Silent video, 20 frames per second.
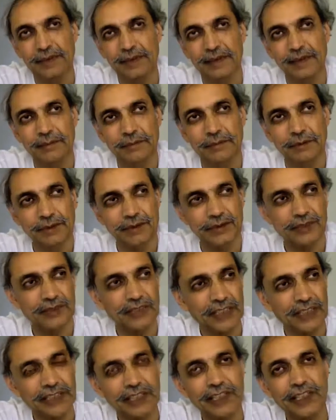Because the
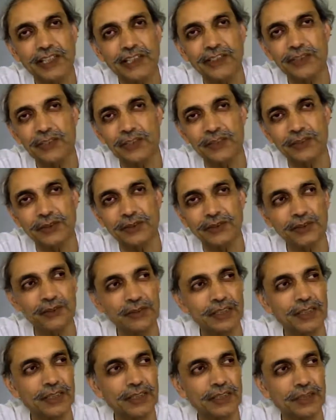very nature of the
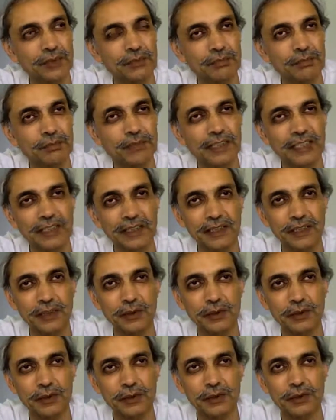word being a
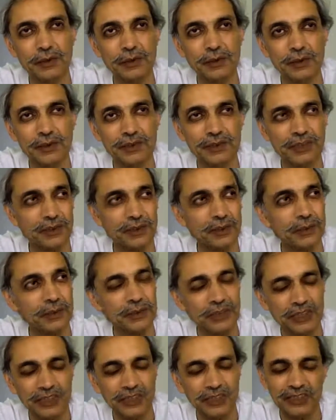guru is
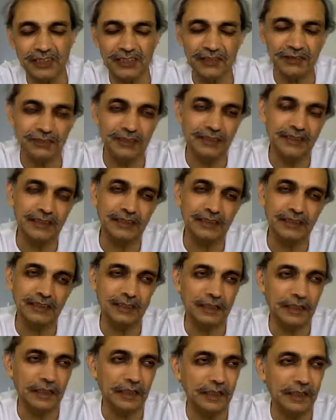associated with
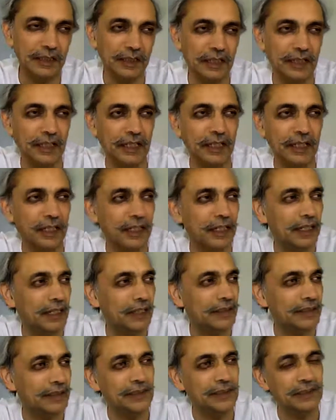
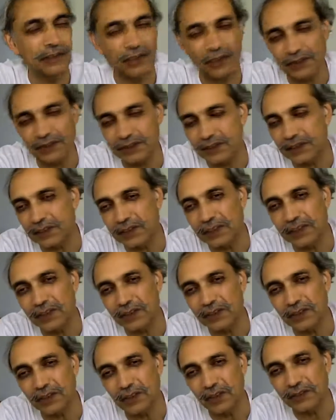an
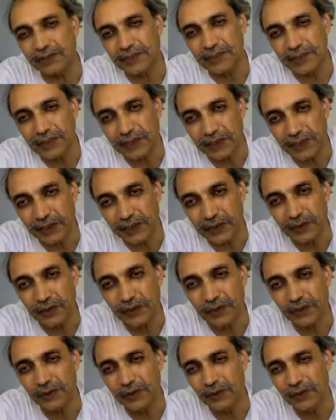intoxication of the
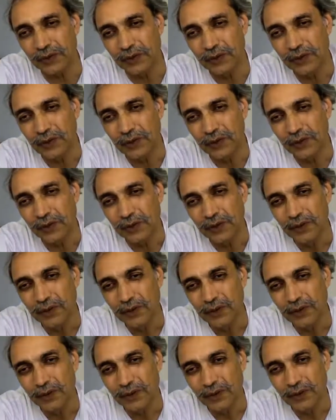ego,
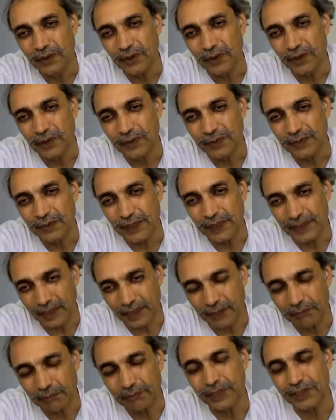of
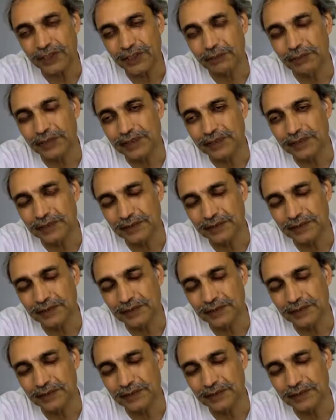accomplishment,